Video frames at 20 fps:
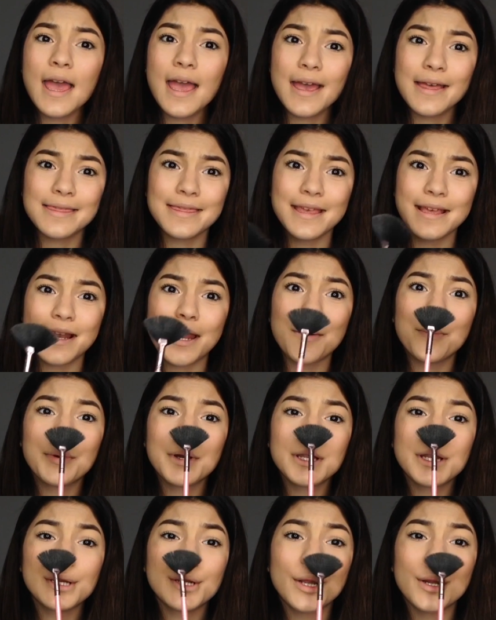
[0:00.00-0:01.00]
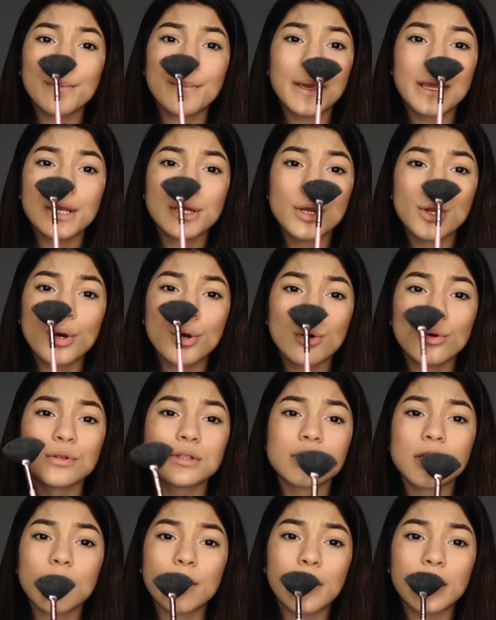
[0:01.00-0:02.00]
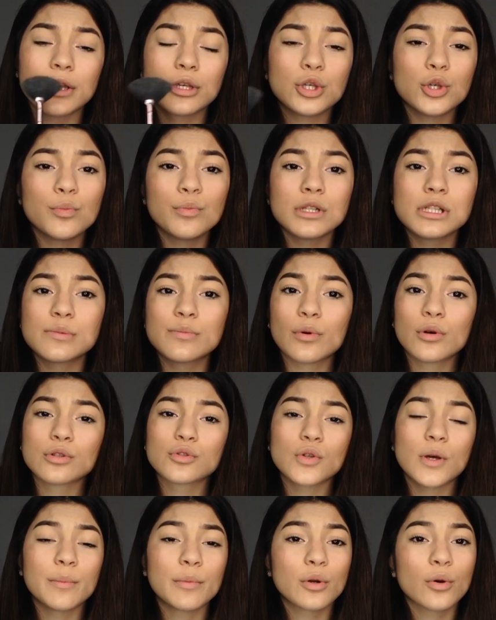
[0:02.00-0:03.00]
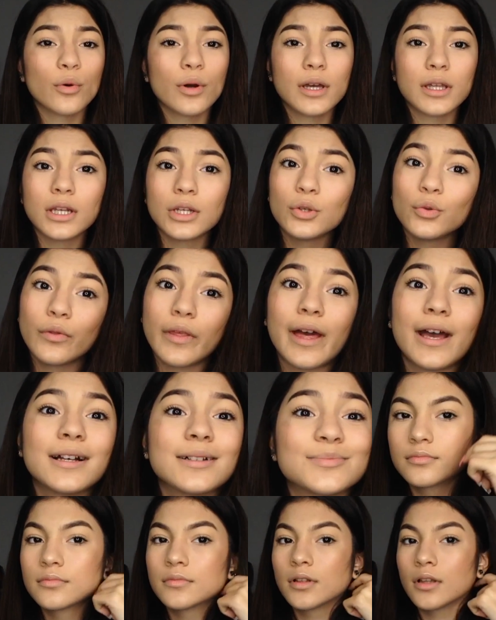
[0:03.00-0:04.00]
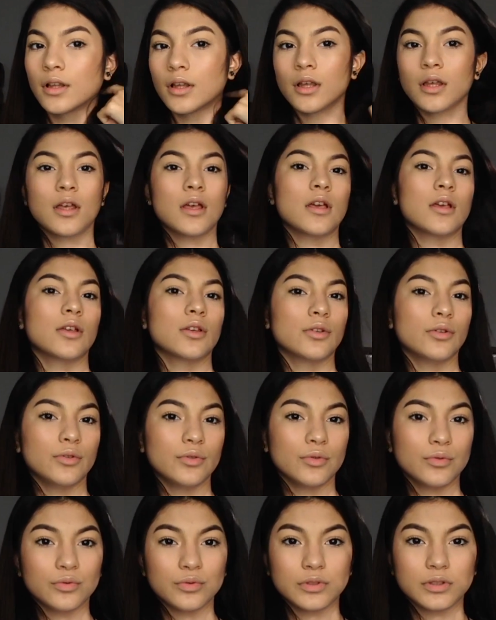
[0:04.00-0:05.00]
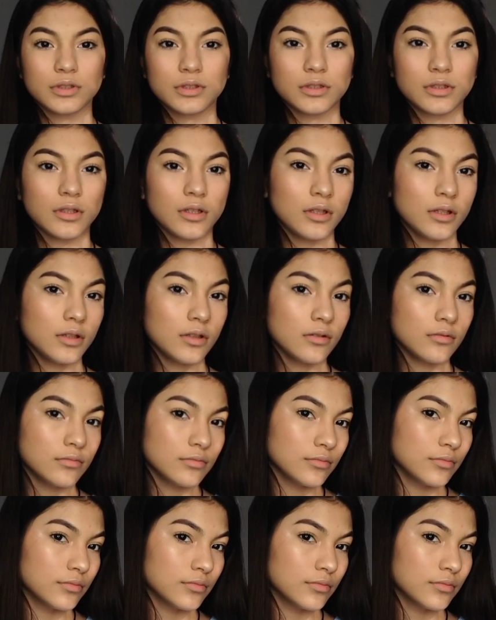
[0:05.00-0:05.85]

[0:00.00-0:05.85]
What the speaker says: And then I put it on my nose and on my cupid's bow, so I'm gonna go ahead and do that. You see?